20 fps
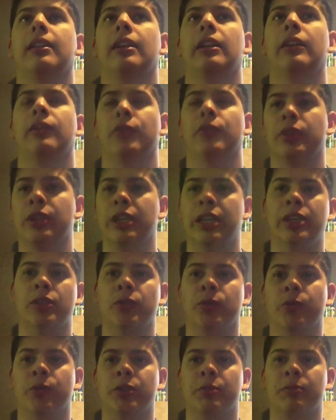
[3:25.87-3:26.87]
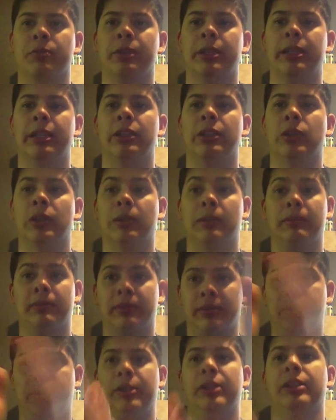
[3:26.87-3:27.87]
If you're into angelfish breeding, you can
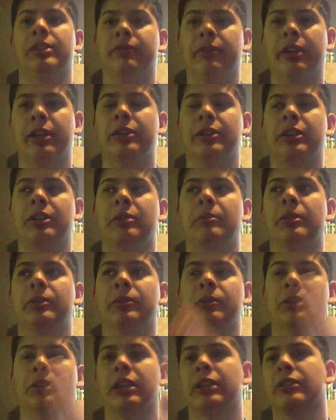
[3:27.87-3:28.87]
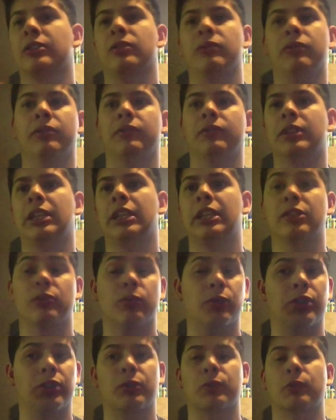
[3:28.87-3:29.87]
put a divider down the middle and you got 2 15s.
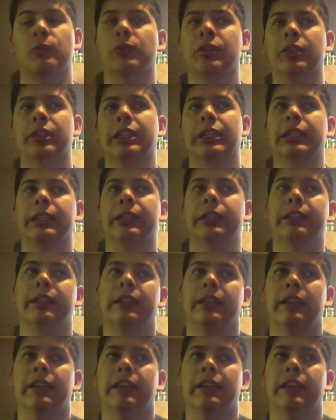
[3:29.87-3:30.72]
Works really good.